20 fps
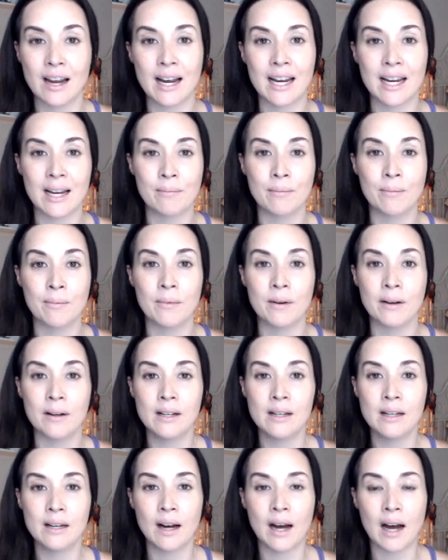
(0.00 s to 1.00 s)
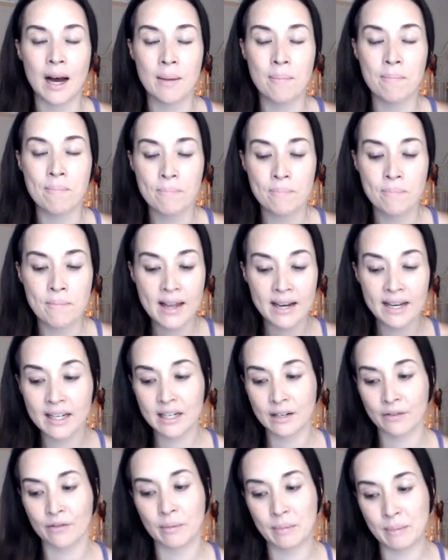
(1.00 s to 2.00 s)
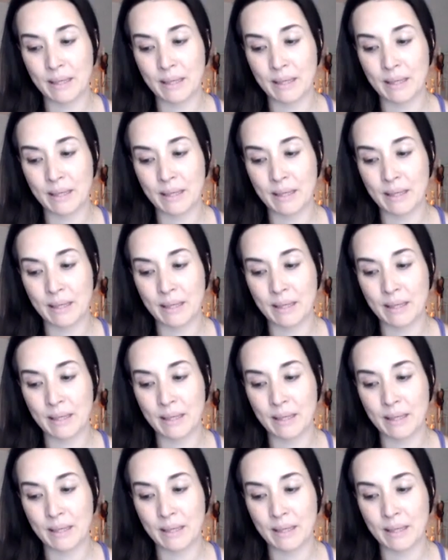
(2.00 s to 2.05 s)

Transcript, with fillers: am on many different